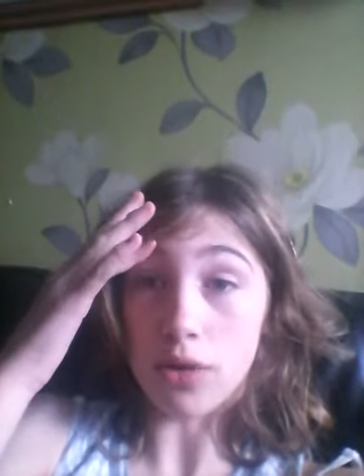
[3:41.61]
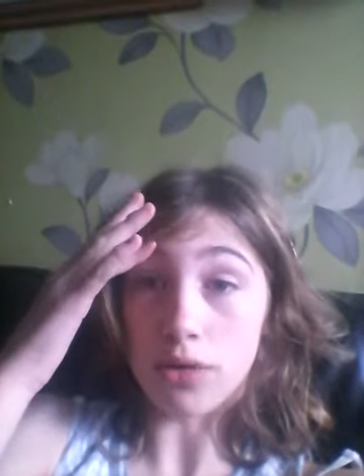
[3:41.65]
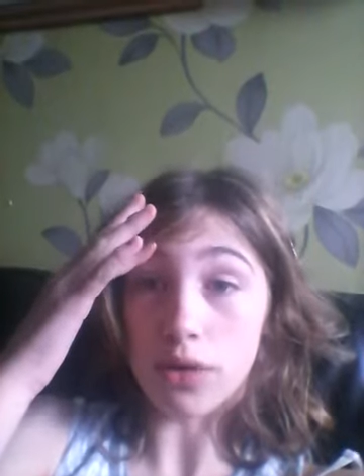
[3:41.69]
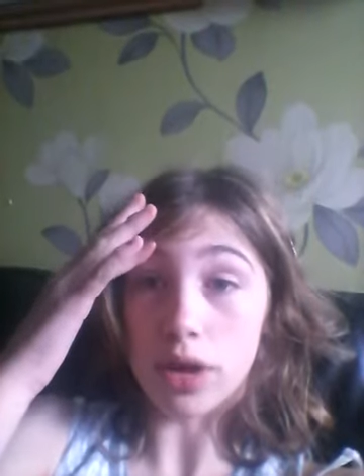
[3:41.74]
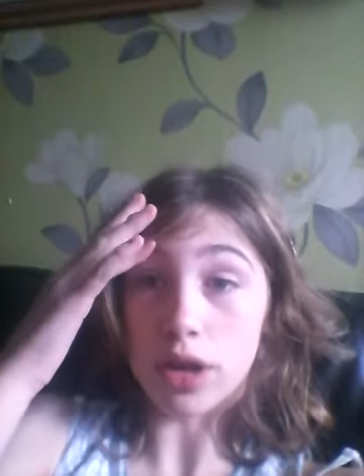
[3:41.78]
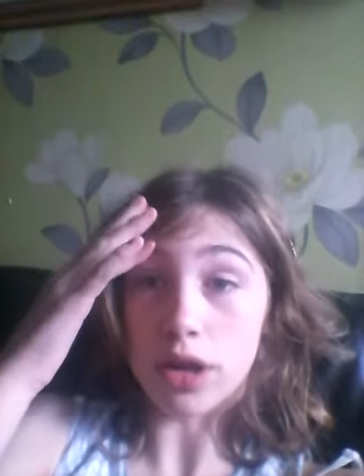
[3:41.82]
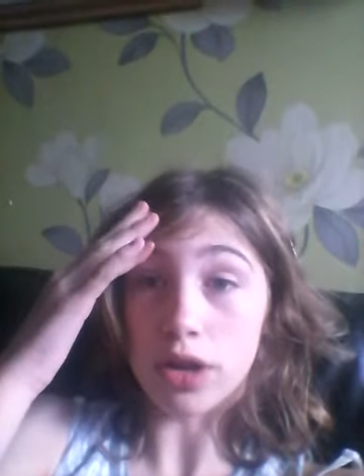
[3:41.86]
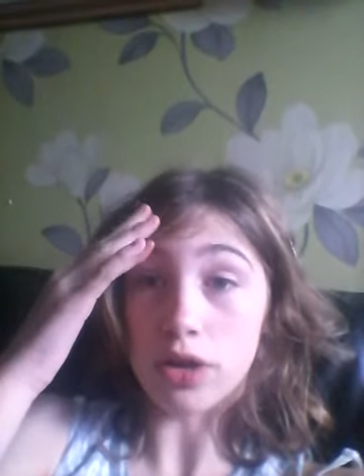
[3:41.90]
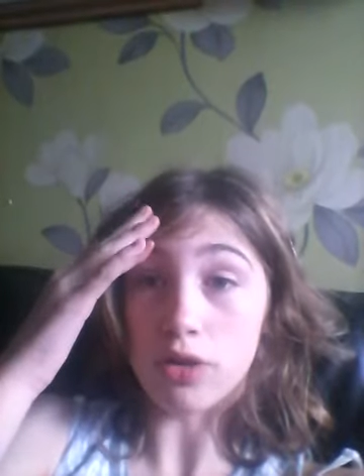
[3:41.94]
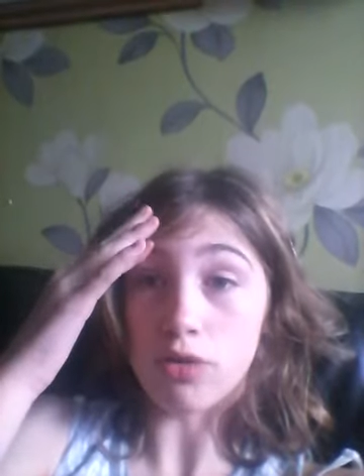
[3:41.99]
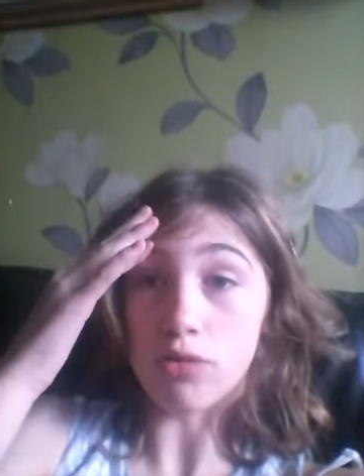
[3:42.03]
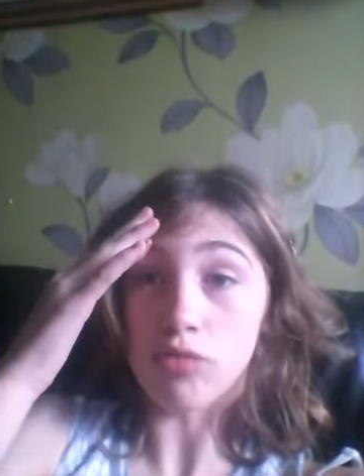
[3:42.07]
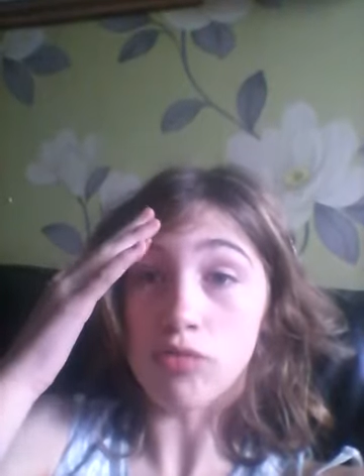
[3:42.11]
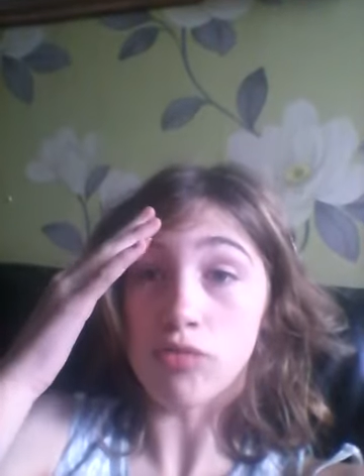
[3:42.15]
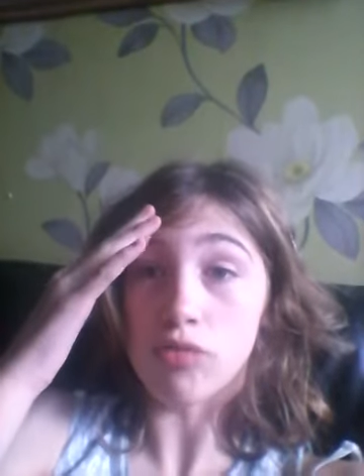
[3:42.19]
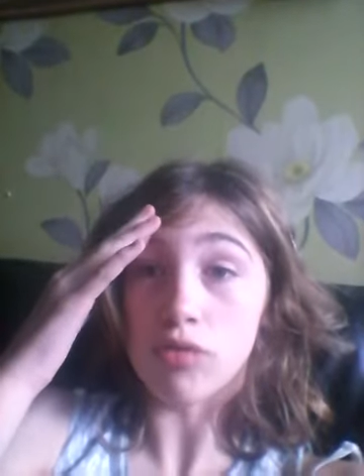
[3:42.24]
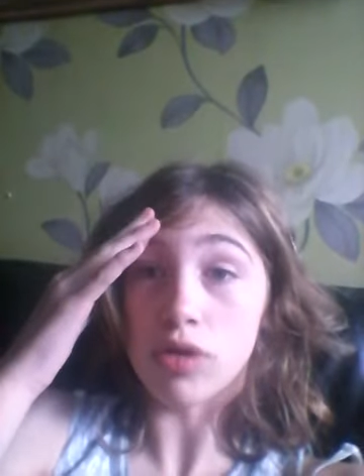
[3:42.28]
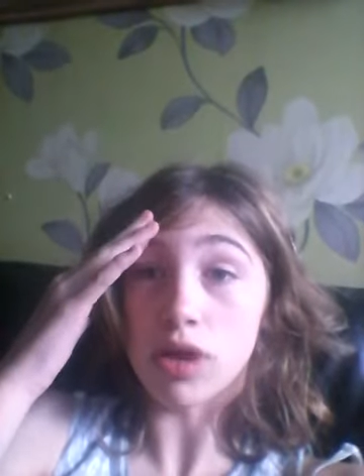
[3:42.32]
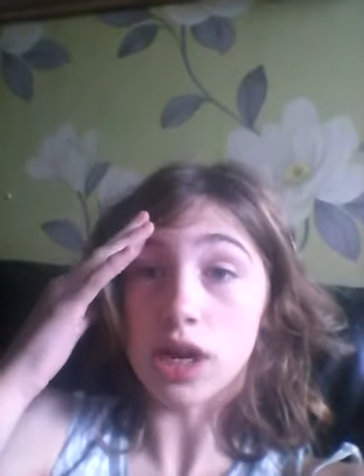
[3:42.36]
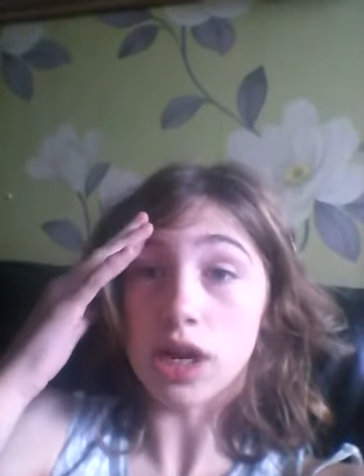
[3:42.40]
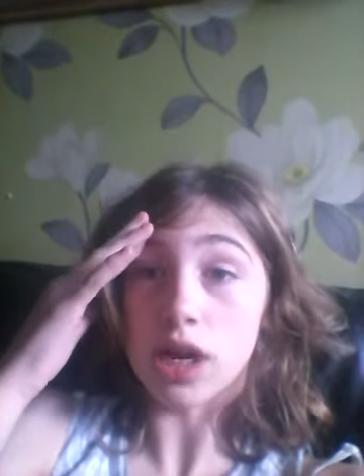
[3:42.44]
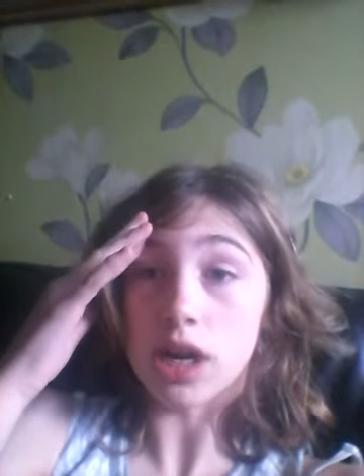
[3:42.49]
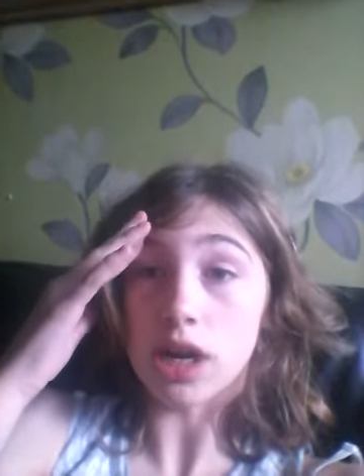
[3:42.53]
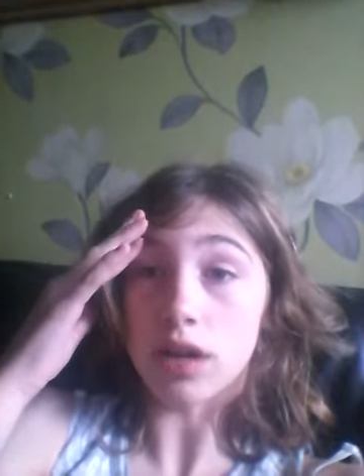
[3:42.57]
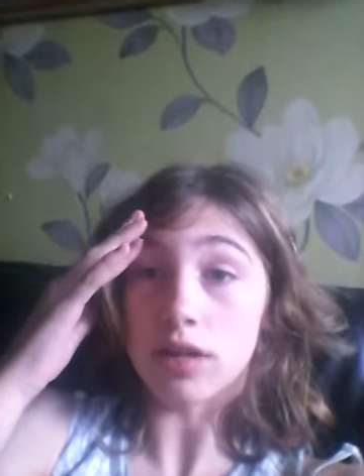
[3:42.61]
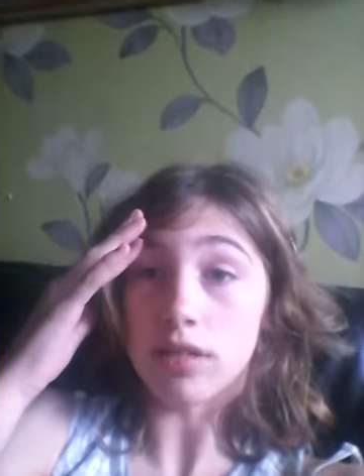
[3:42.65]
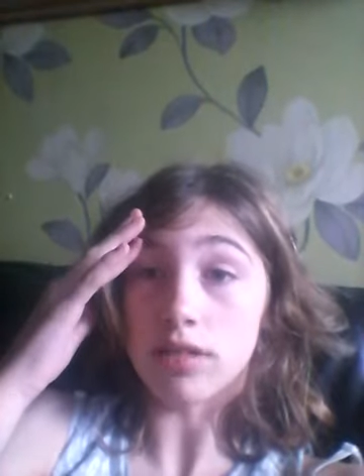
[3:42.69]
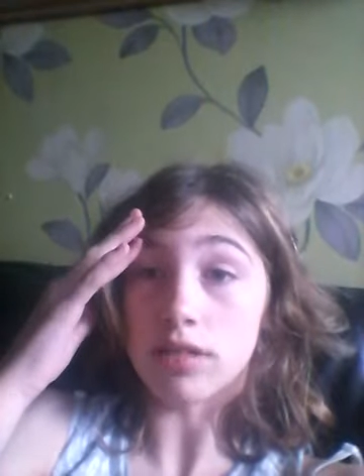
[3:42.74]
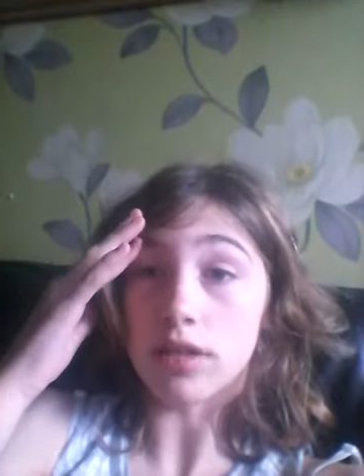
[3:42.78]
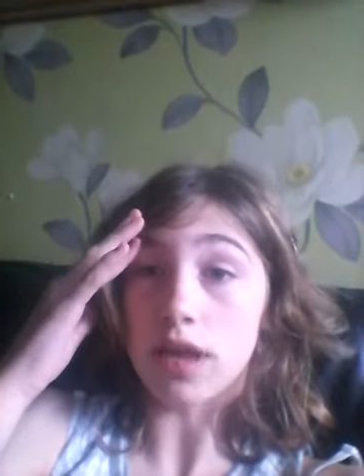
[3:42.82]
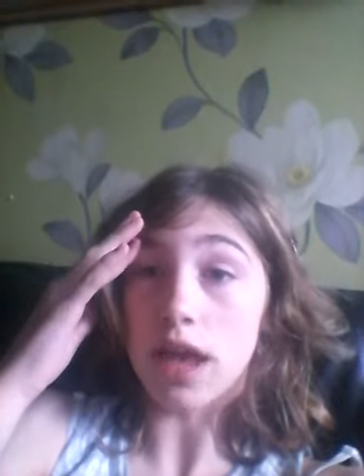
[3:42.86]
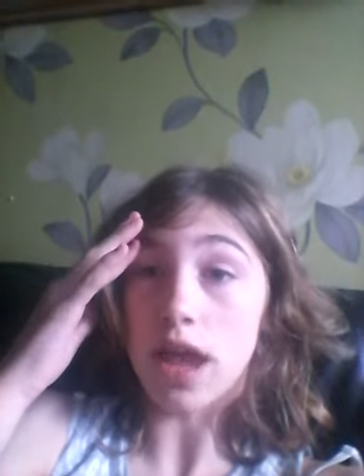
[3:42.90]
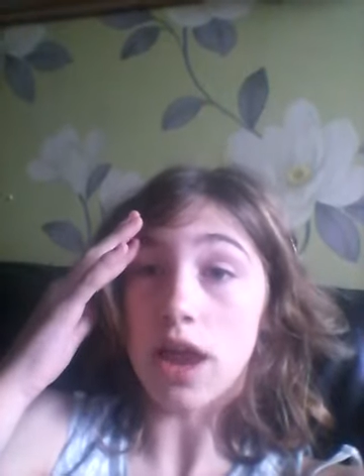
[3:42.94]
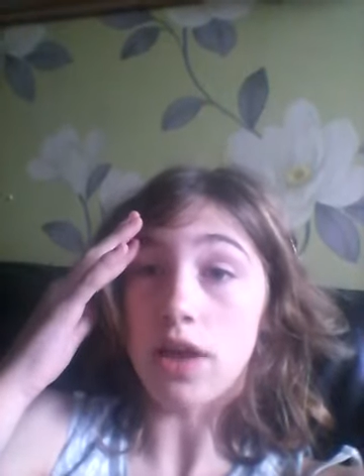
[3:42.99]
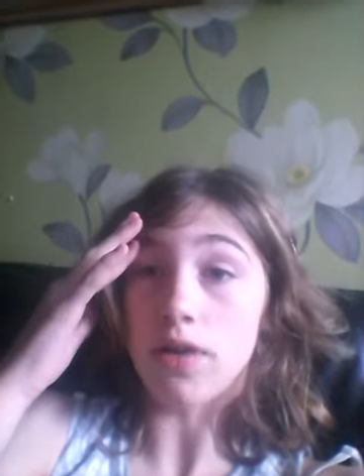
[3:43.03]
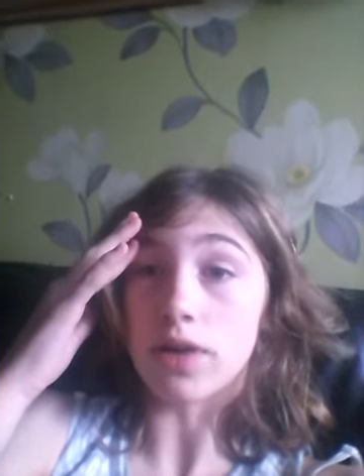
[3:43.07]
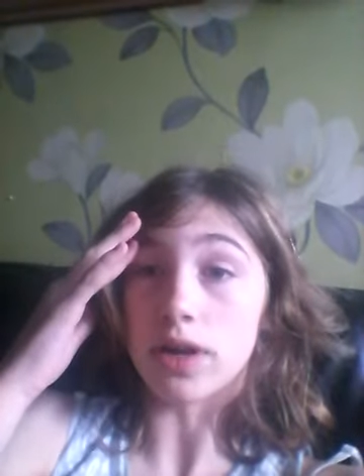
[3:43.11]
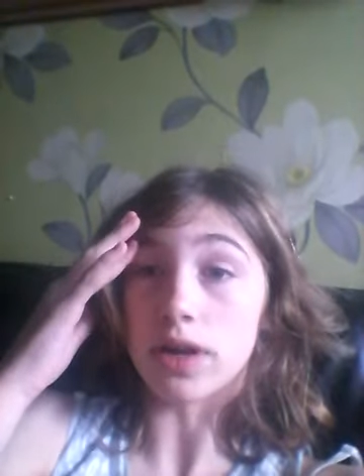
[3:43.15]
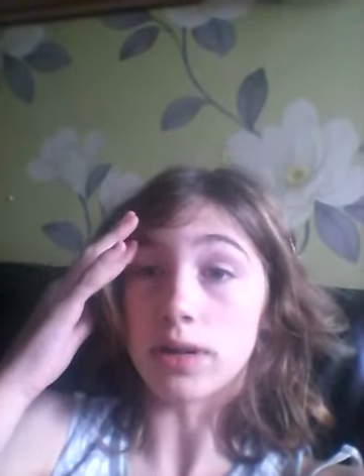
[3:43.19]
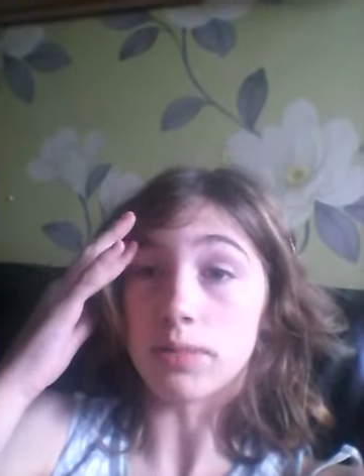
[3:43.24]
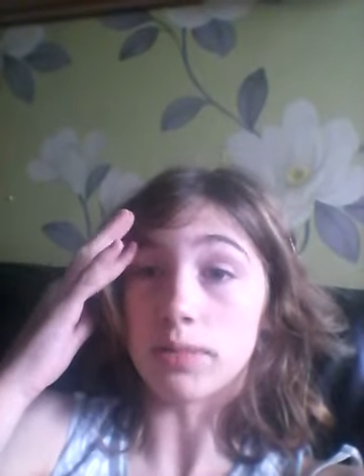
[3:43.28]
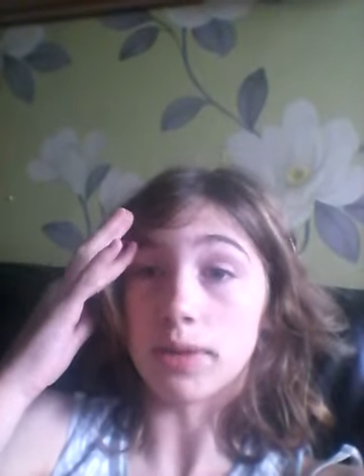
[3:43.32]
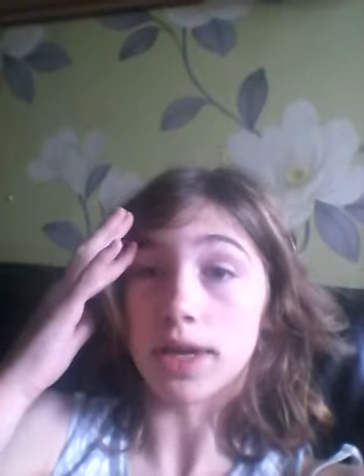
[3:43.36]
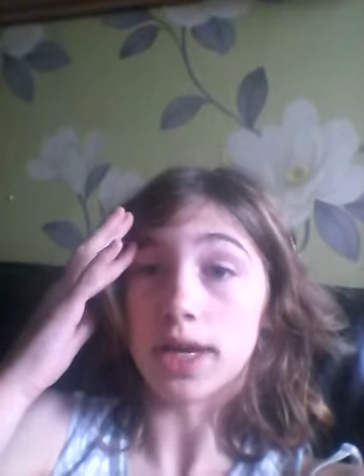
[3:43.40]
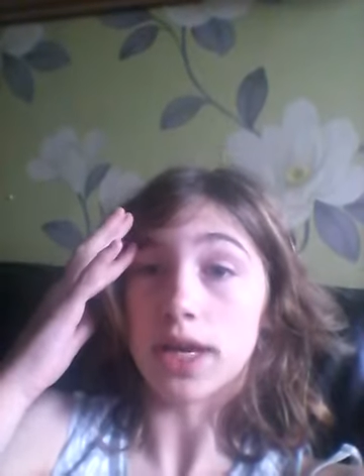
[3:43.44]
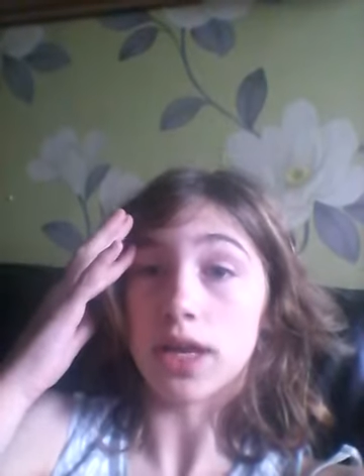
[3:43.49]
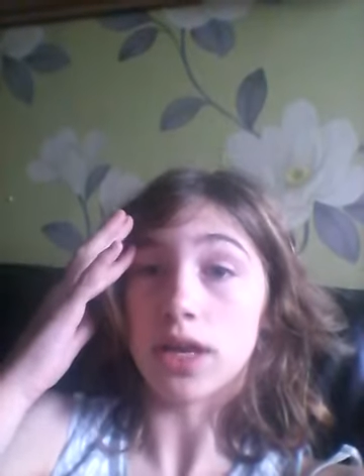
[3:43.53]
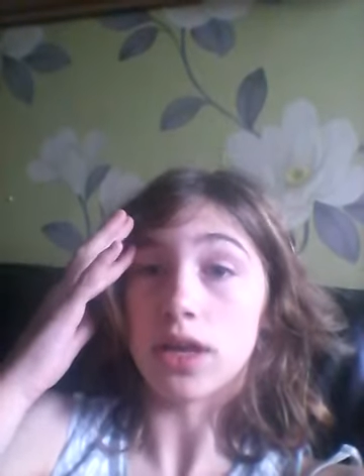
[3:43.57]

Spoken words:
and it's really scaring me.